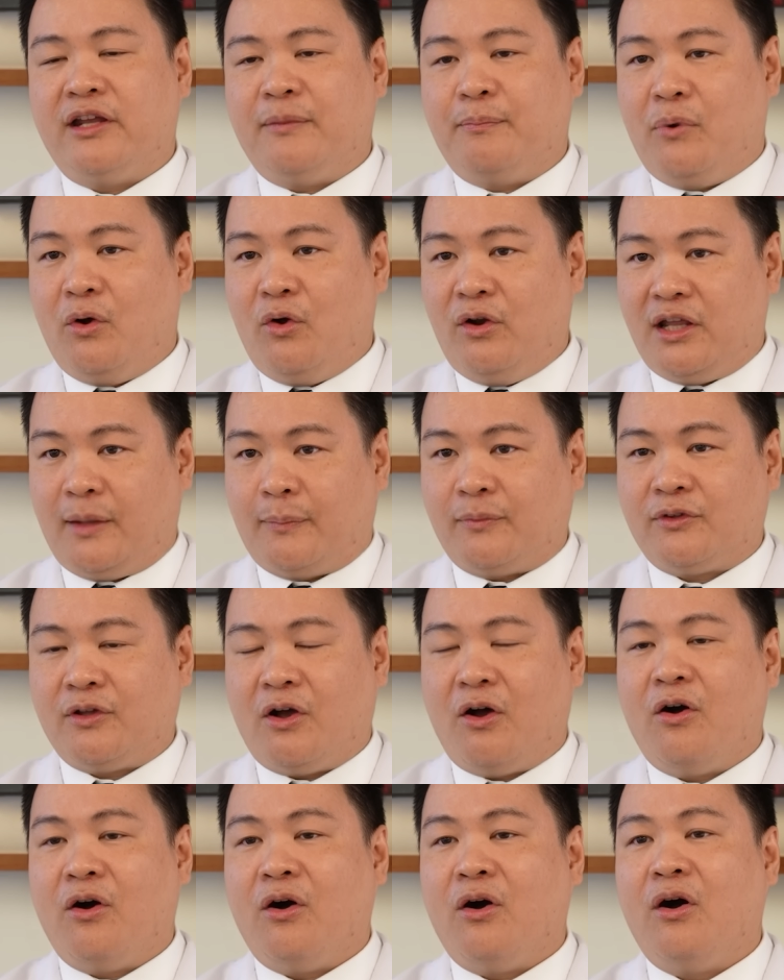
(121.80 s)
the polyps,
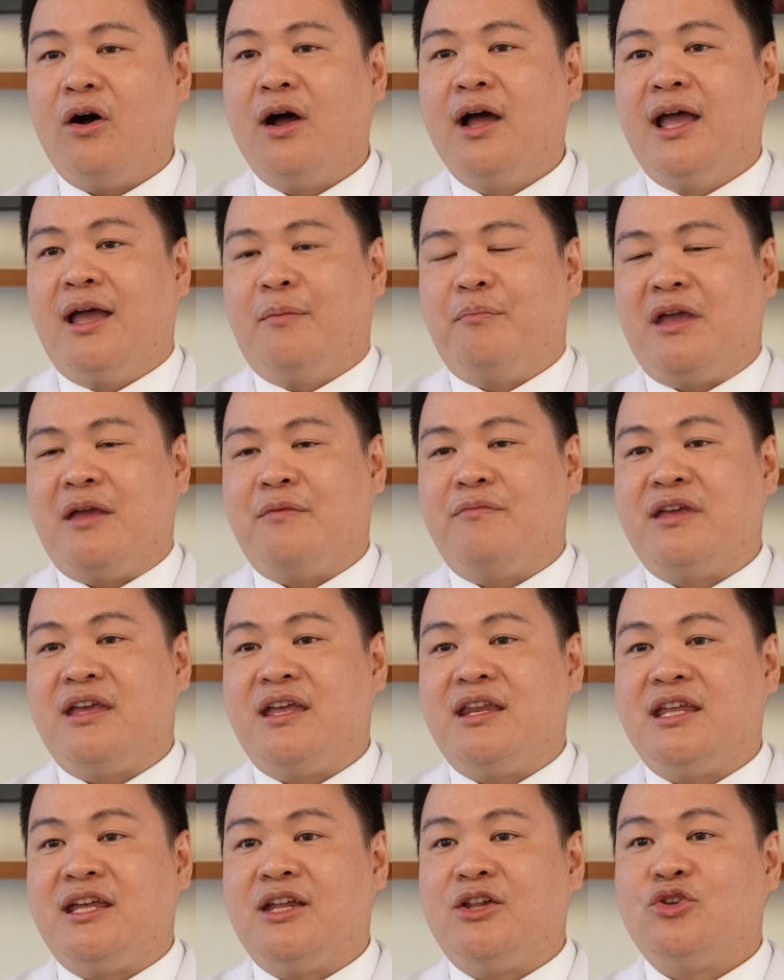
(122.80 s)
or
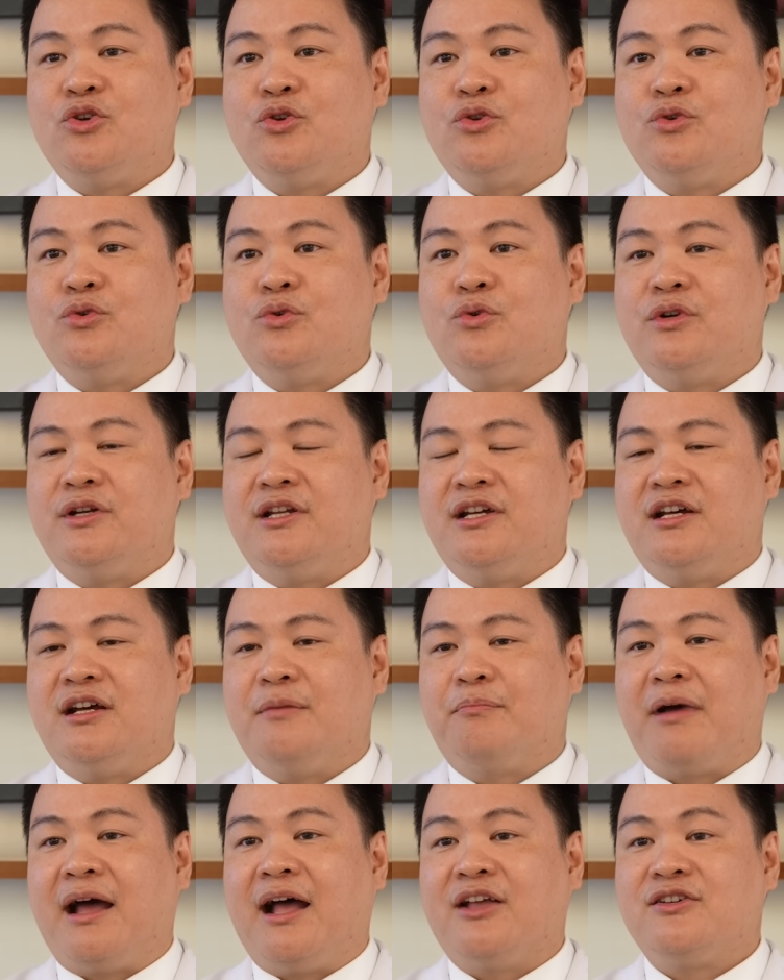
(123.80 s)
maybe need to do
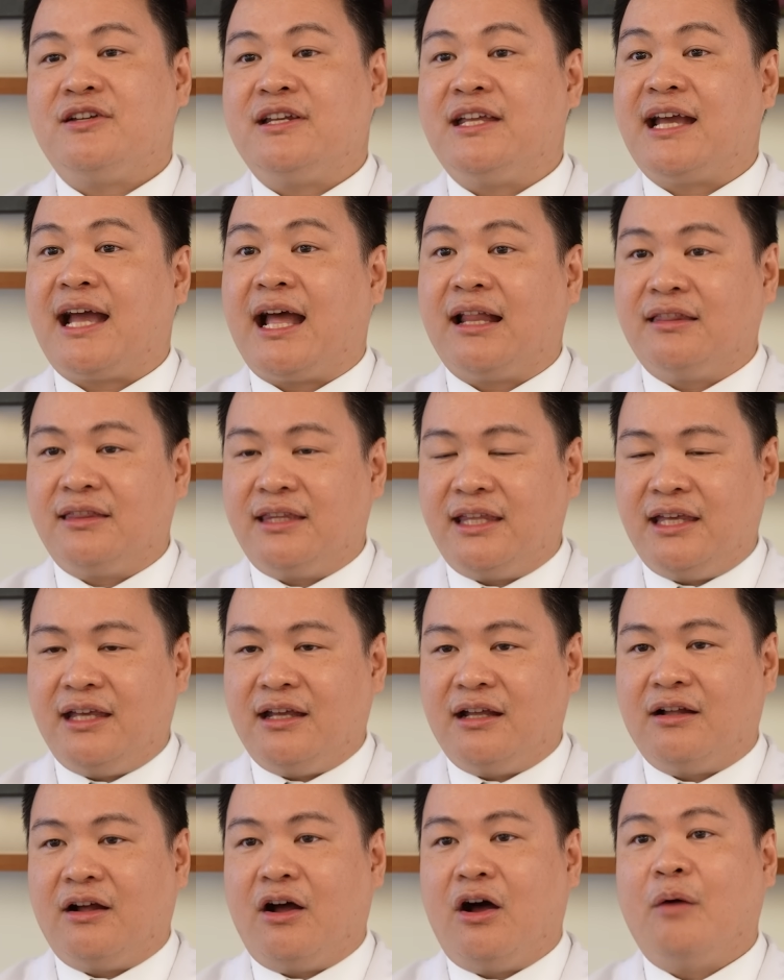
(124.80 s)
the partially cutting